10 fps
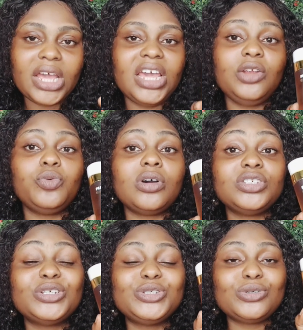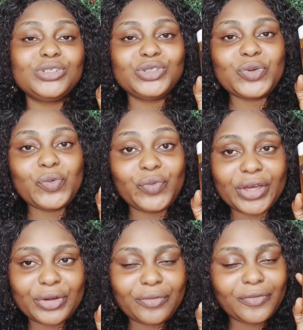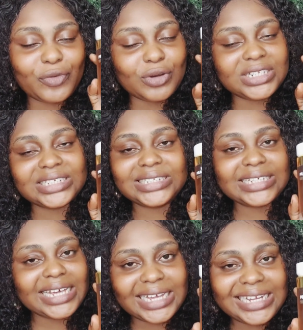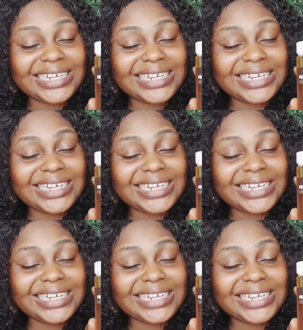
It works so well for the skin.